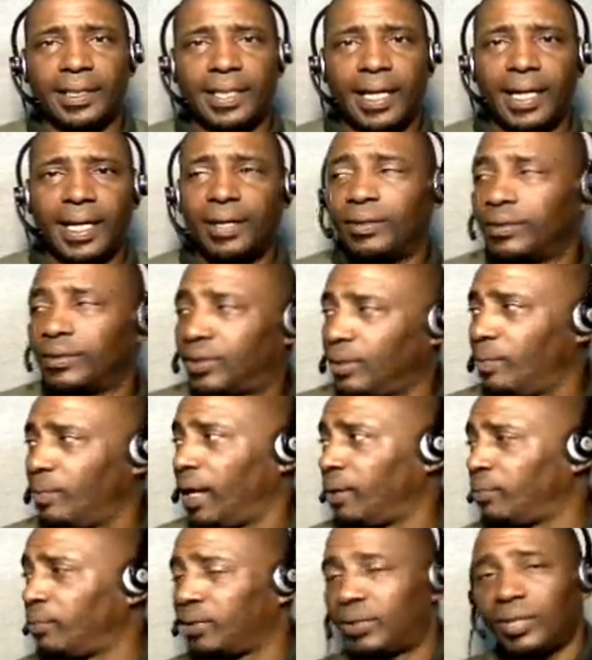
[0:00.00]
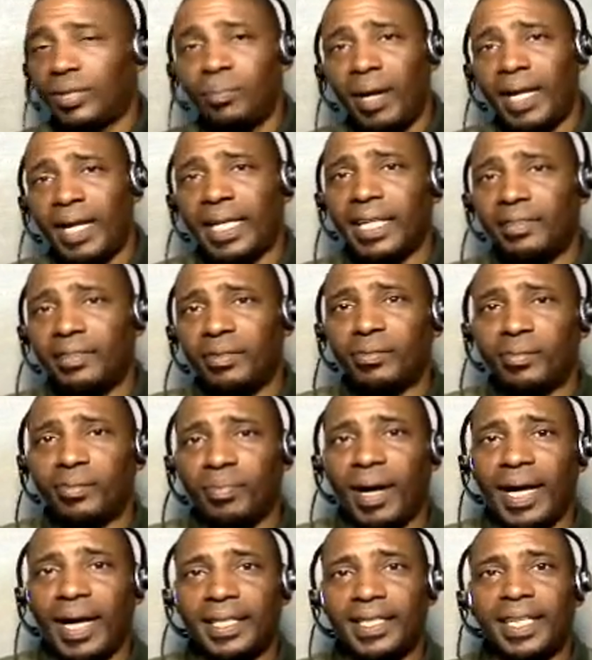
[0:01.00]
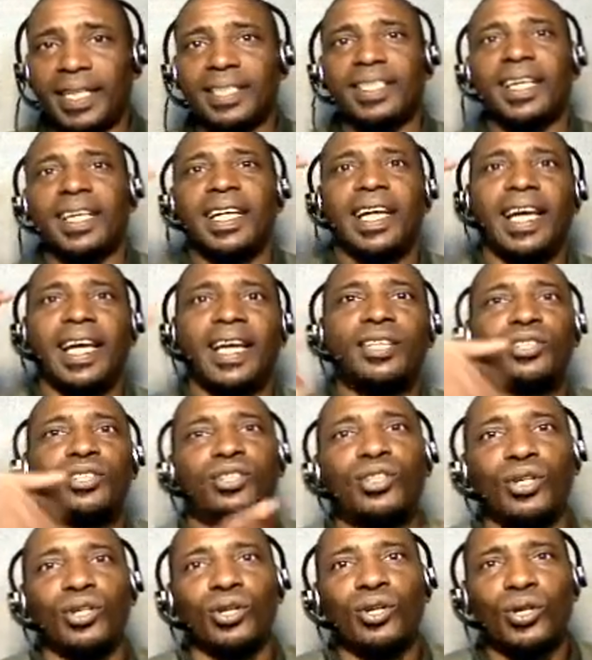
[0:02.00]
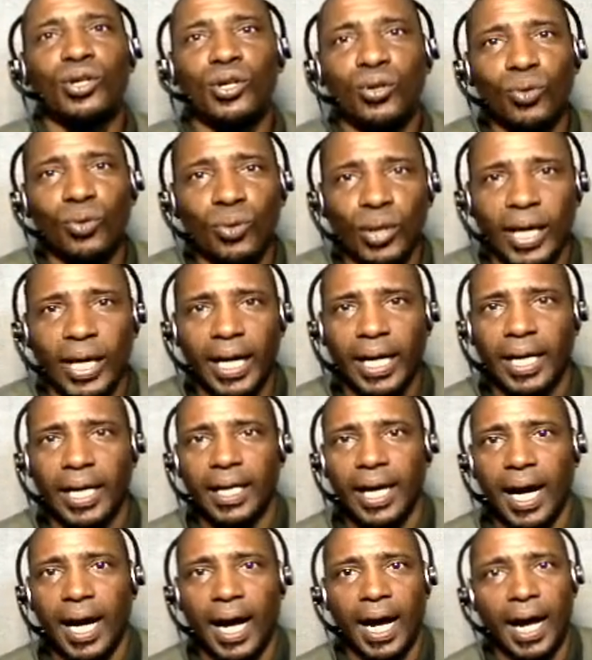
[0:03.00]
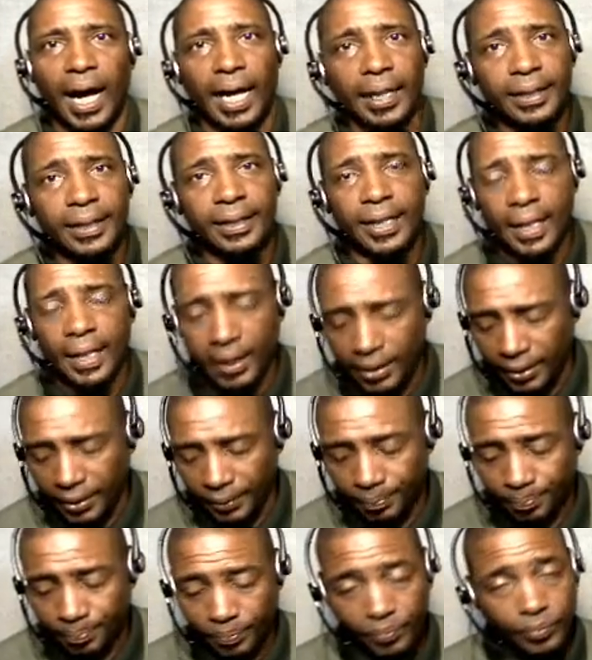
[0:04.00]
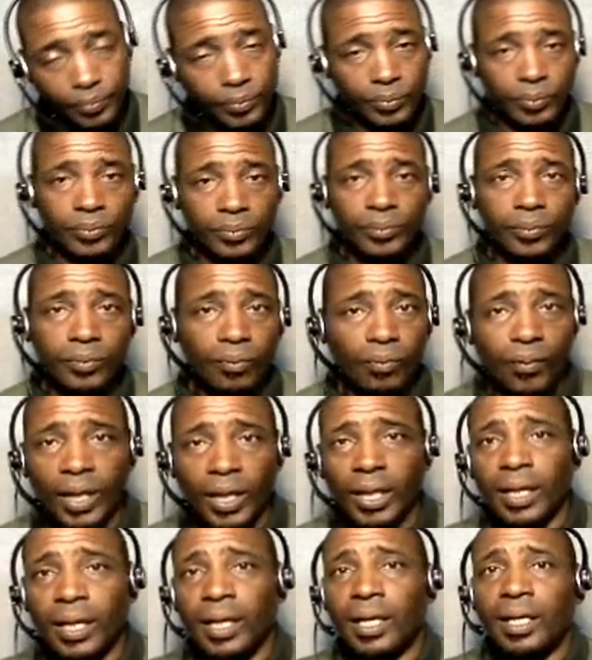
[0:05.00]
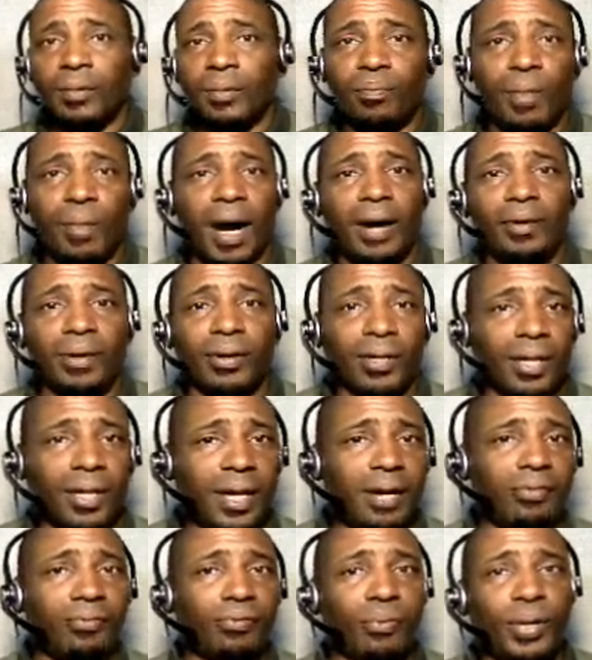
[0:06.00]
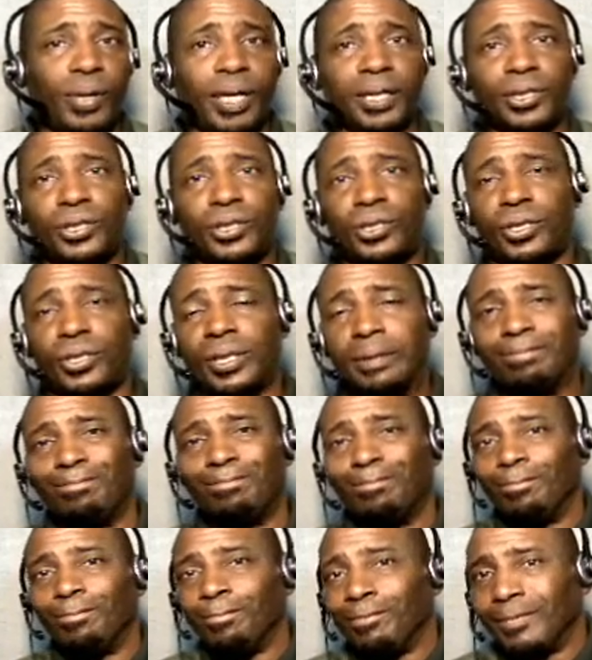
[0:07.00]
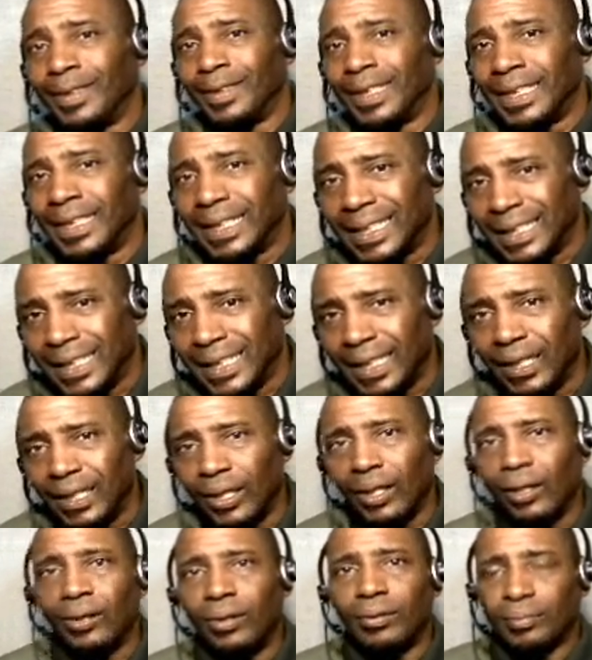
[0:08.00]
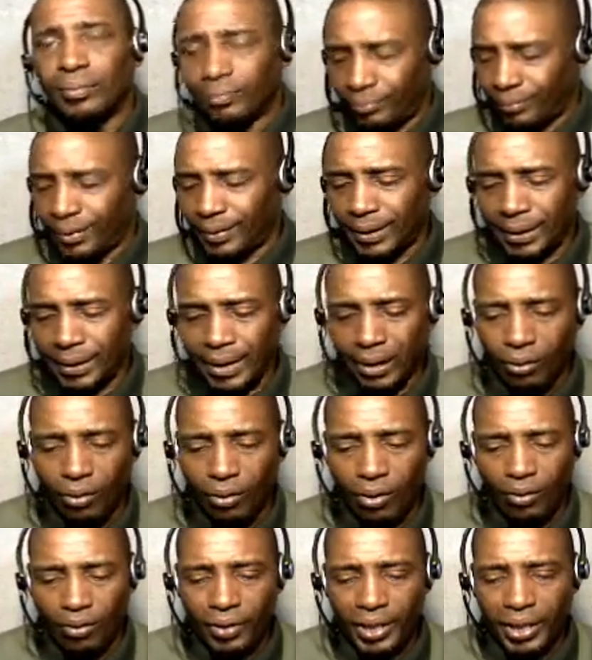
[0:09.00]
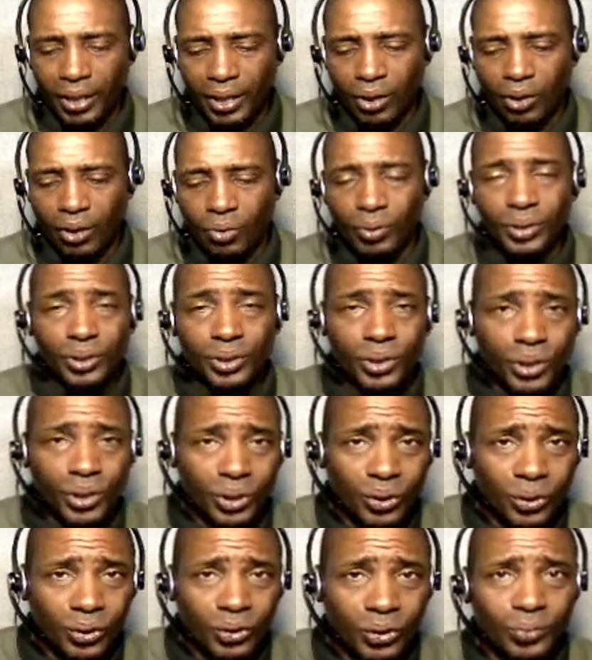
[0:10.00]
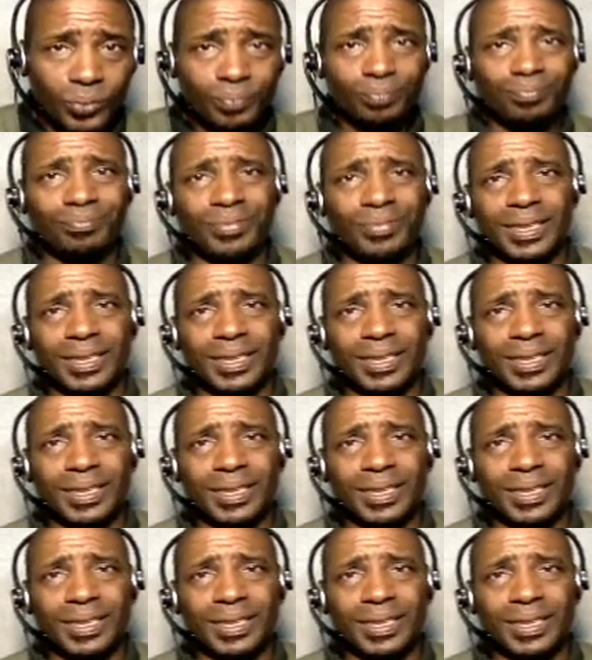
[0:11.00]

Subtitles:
Damn, somebody give him some high test. It's the Kool-Aid, I tell you. Byron Leftwich, they're already 0-2.